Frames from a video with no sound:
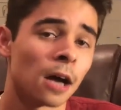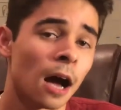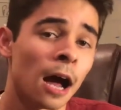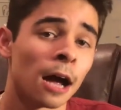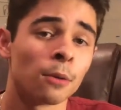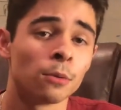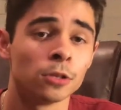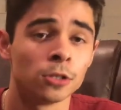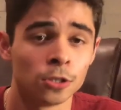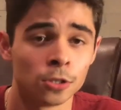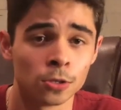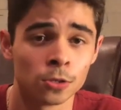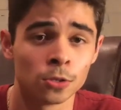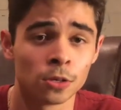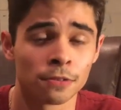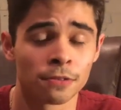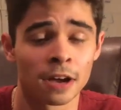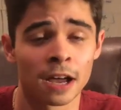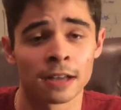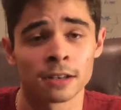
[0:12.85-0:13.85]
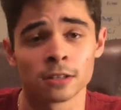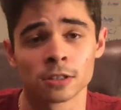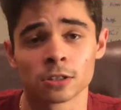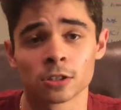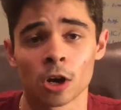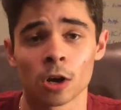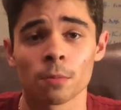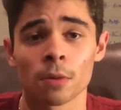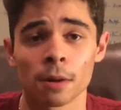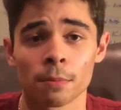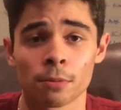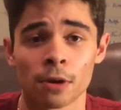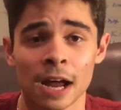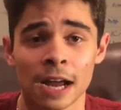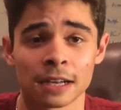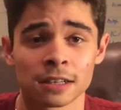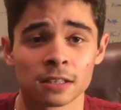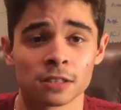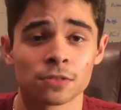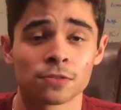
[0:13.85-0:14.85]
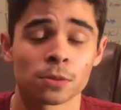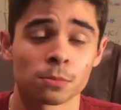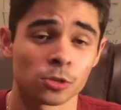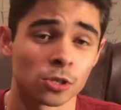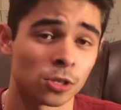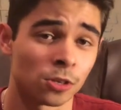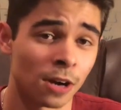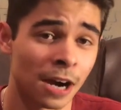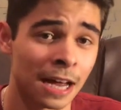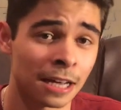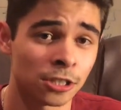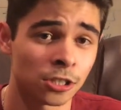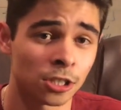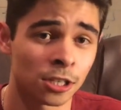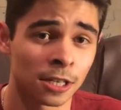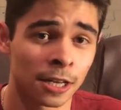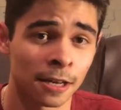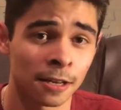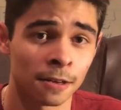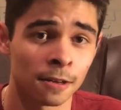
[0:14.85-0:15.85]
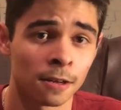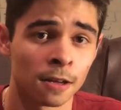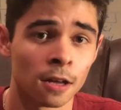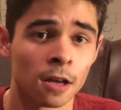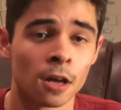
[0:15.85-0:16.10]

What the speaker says: I would do if I had to start my practice from scratch again.